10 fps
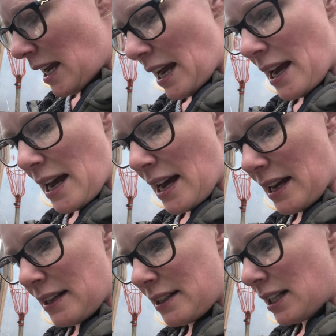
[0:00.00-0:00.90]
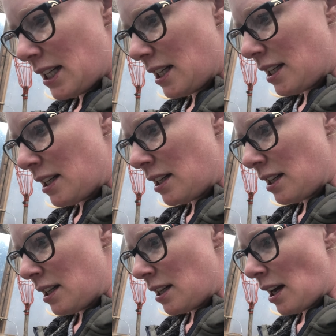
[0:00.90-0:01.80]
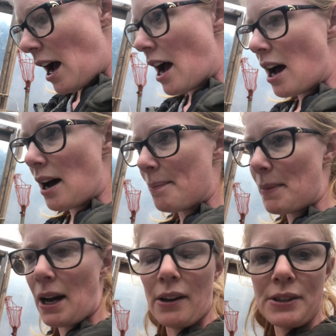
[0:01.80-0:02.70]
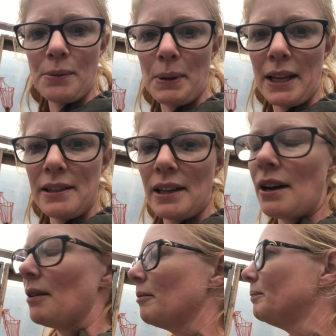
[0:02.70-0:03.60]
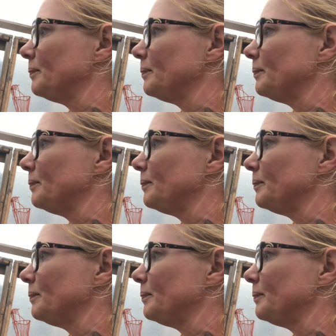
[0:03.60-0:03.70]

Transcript: and I also planted out